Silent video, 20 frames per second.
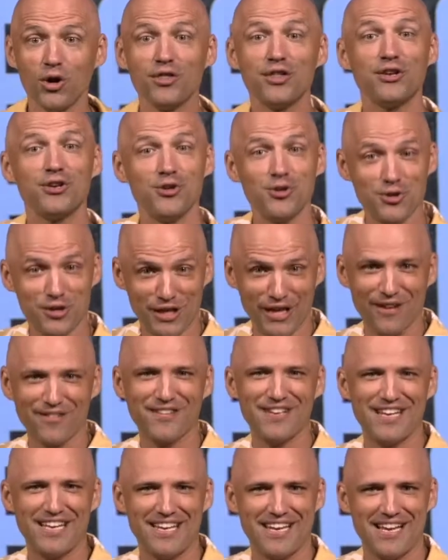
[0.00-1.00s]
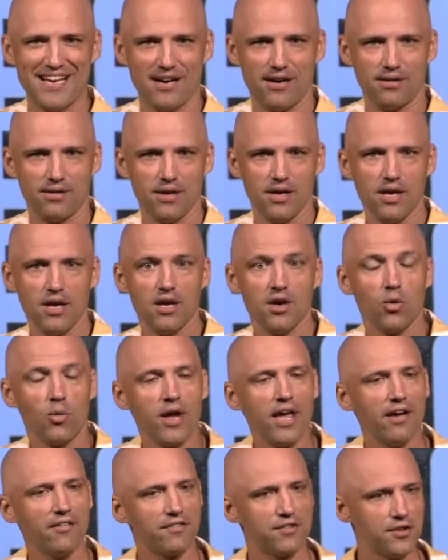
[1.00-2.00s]
the new covenant now. We
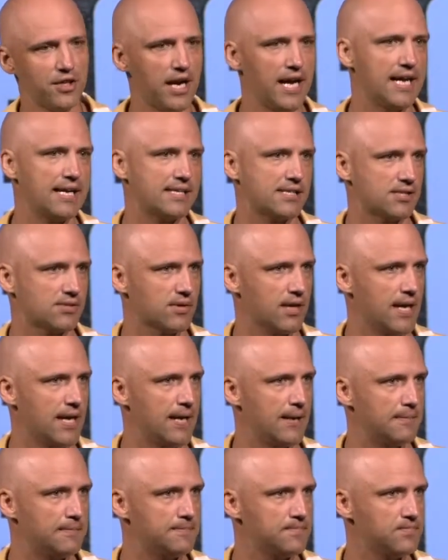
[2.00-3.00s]
have grace, right?